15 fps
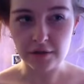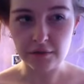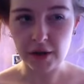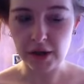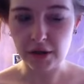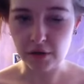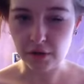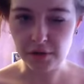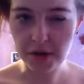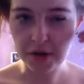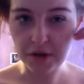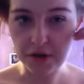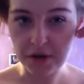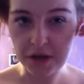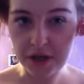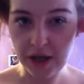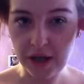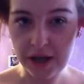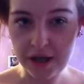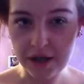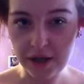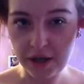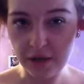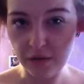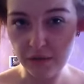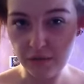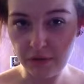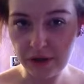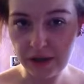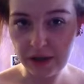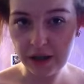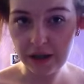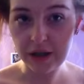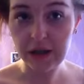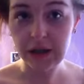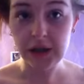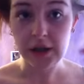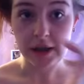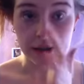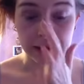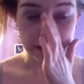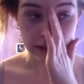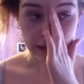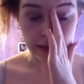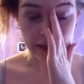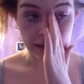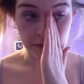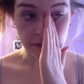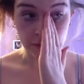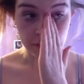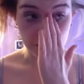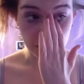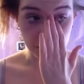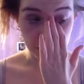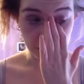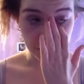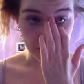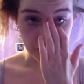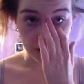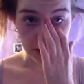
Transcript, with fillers: I don't know, it's just a taste. I don't really like it very much.